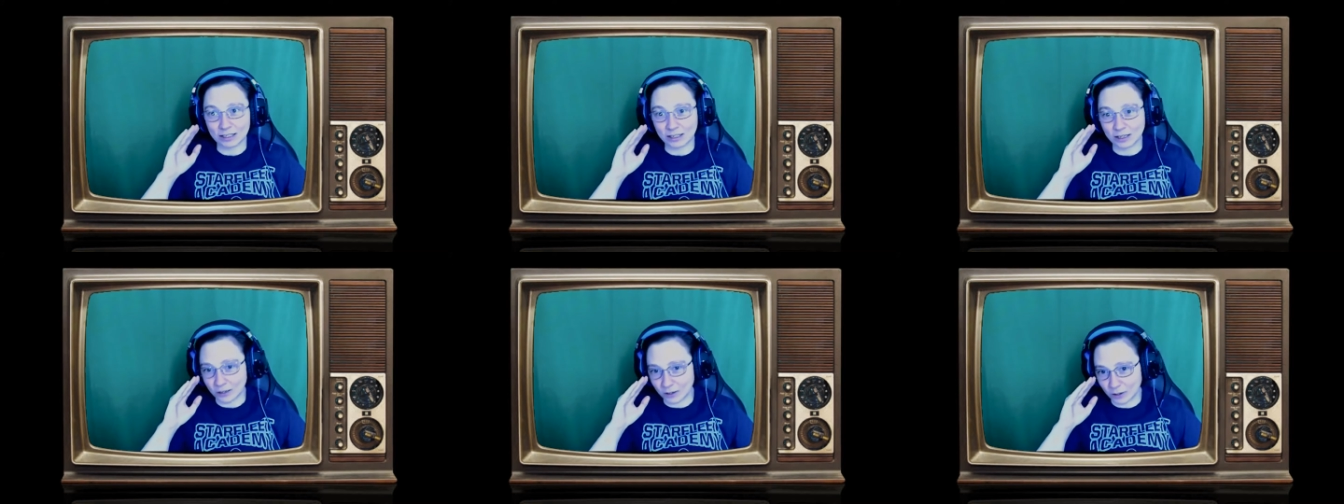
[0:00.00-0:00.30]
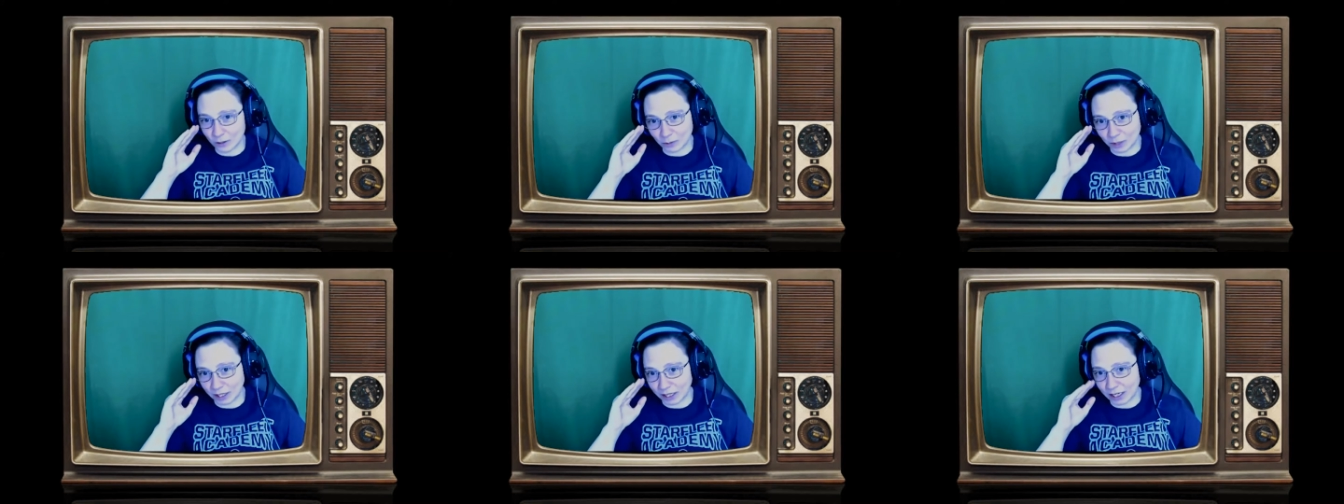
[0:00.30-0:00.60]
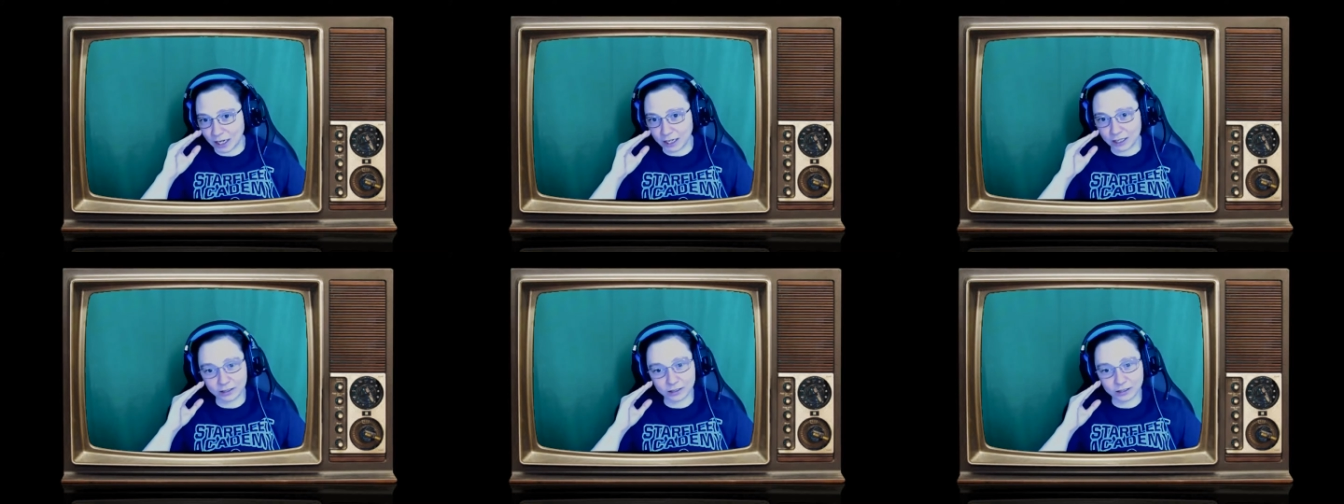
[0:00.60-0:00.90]
no, oh my
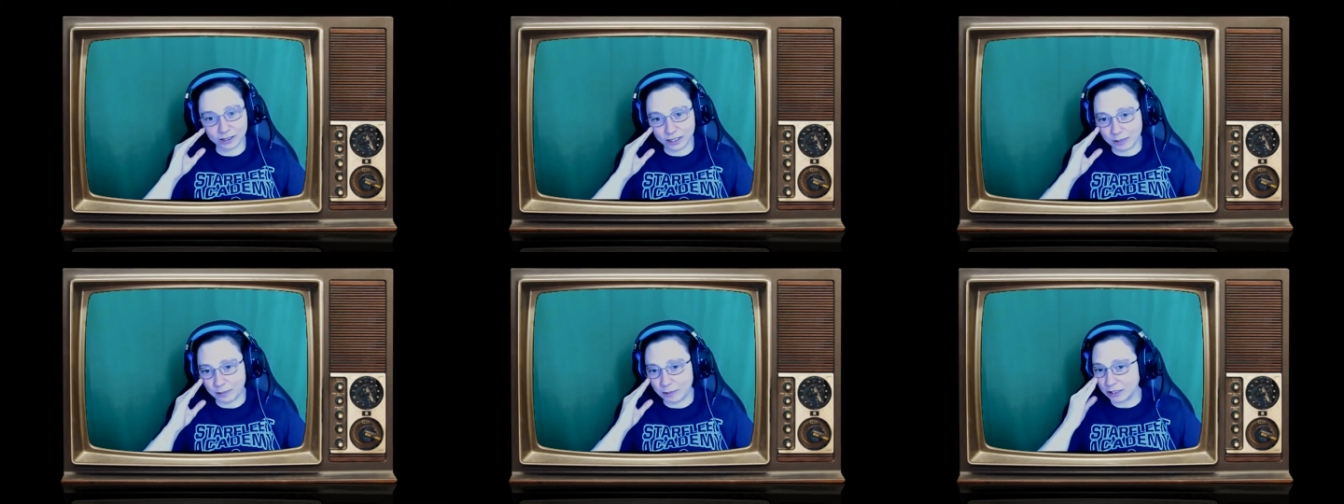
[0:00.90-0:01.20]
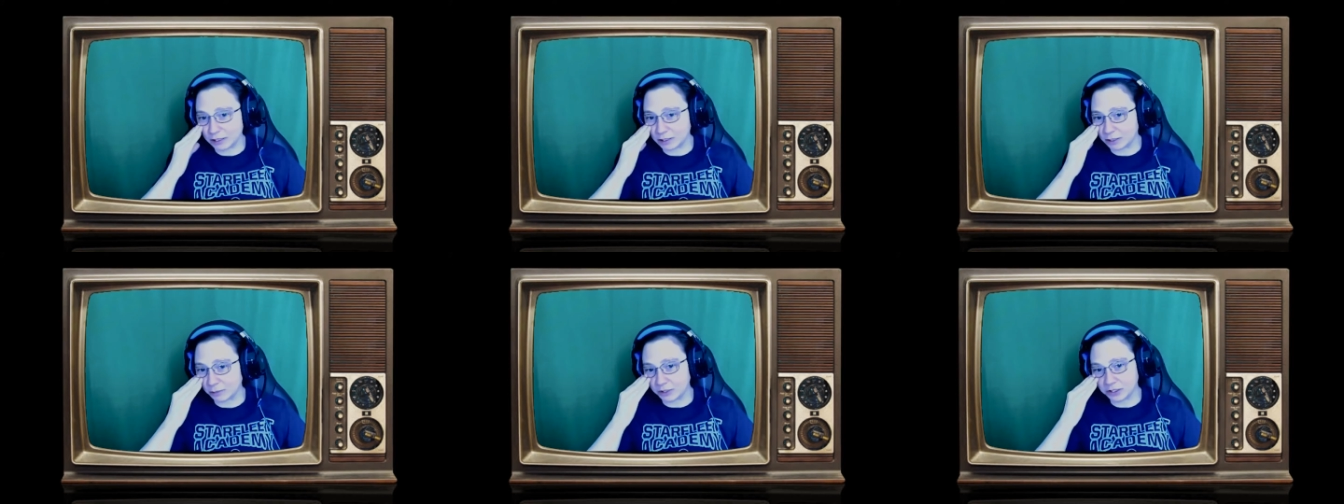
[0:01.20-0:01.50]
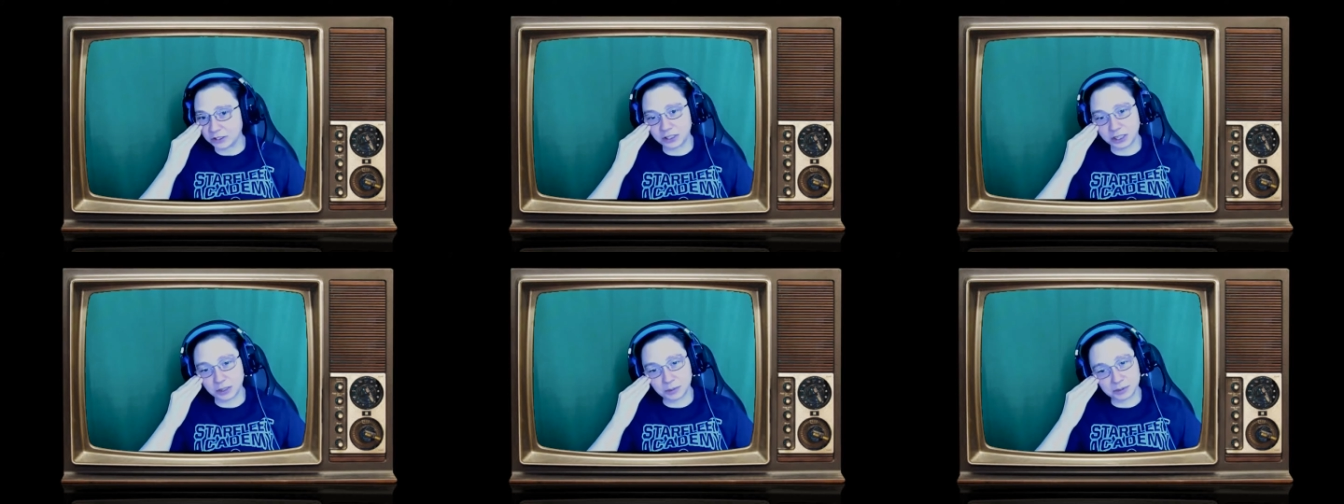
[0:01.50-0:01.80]
god, you're going to get me in so
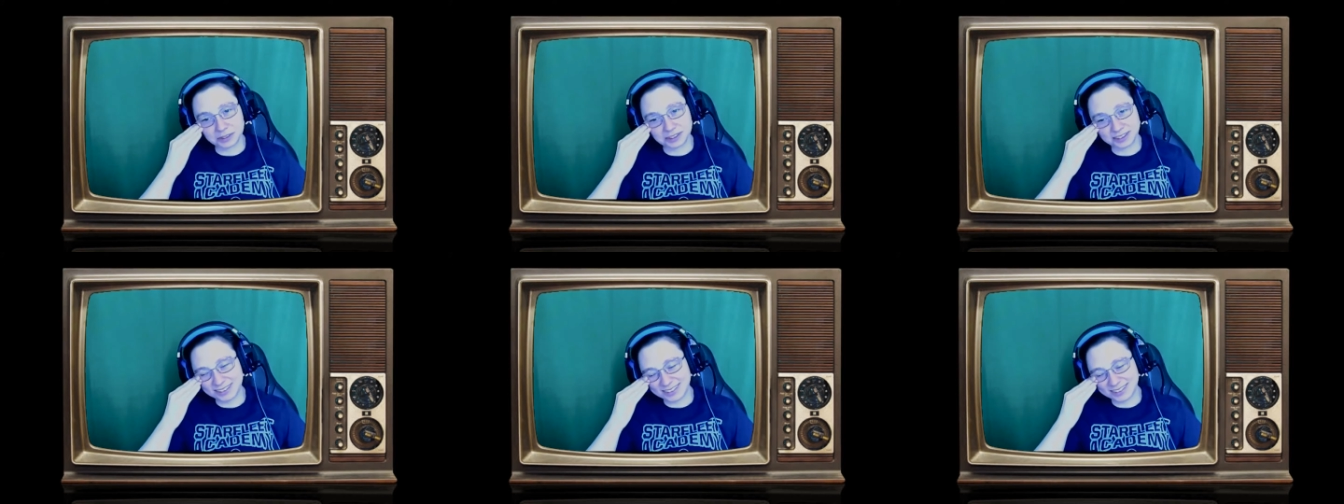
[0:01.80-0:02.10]
much trouble.